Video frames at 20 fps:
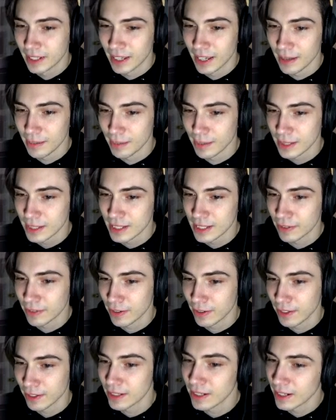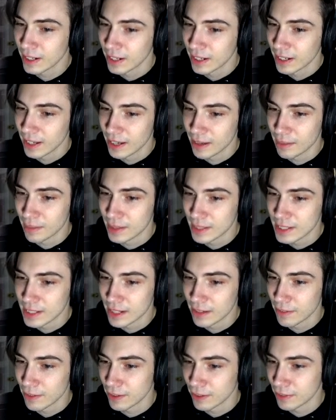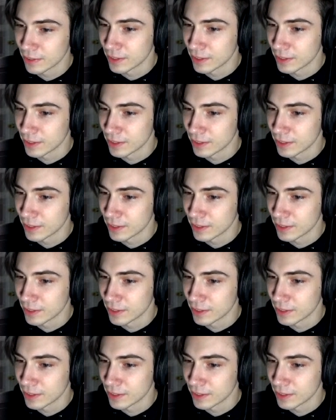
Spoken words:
It must have hurt. It must have hurt